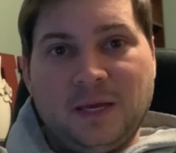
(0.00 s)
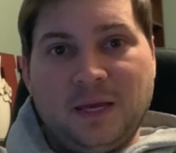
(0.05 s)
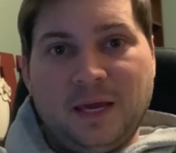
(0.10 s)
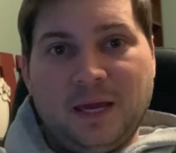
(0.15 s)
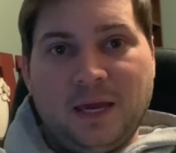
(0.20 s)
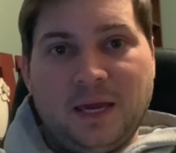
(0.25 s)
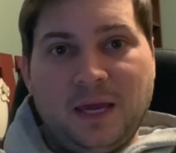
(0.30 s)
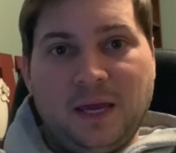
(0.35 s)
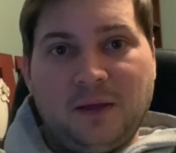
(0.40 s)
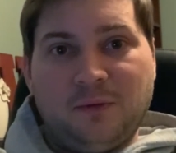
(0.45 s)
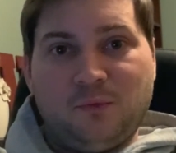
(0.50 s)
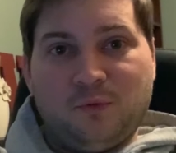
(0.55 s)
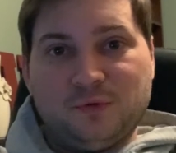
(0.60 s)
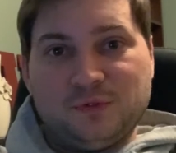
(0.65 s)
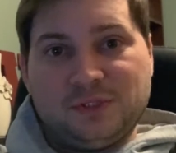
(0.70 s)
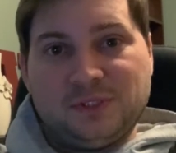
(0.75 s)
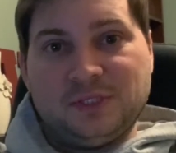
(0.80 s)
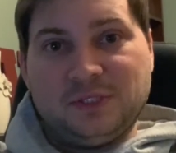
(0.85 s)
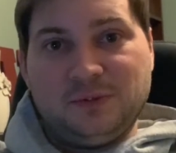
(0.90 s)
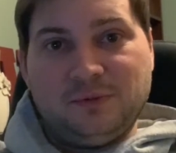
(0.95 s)
And we'll
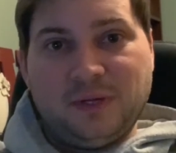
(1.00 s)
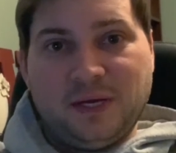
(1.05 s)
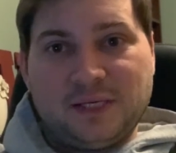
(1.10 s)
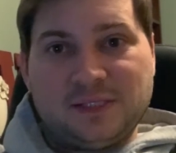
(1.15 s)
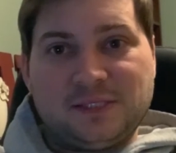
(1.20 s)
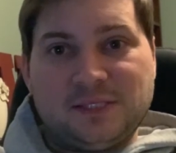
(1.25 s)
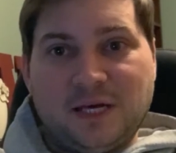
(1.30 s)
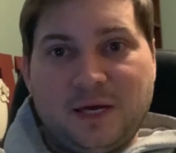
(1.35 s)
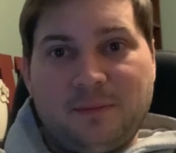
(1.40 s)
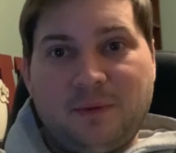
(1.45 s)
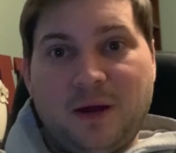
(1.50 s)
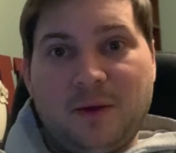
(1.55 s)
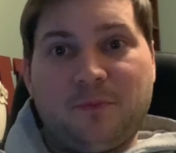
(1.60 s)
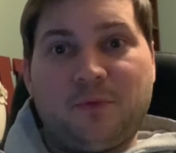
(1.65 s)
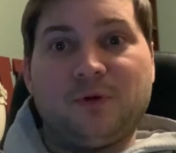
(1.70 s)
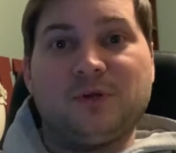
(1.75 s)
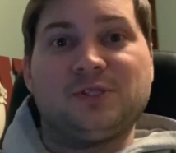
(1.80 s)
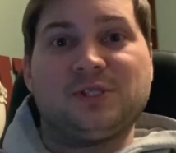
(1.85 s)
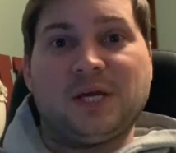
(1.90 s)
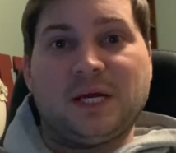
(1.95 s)
see you next time. I
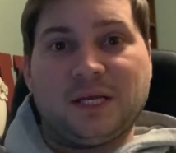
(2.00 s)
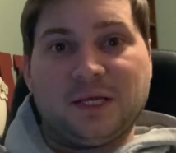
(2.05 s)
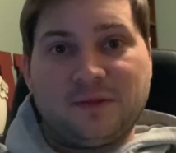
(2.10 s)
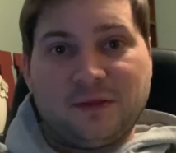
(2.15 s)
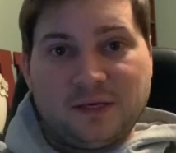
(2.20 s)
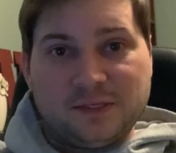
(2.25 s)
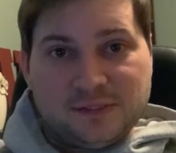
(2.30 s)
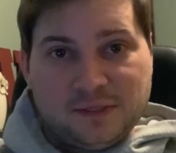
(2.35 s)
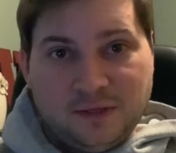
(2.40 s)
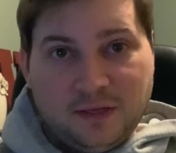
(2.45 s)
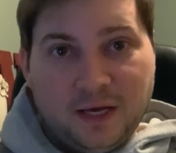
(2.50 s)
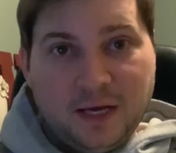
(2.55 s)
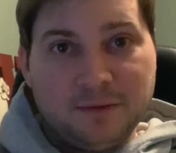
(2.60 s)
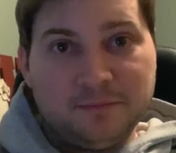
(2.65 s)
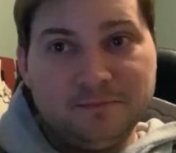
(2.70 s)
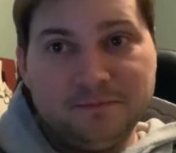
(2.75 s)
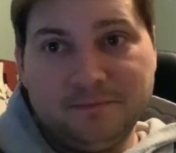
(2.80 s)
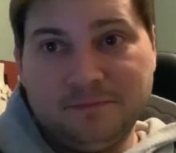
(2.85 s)
appreciate it. Thanks a lot.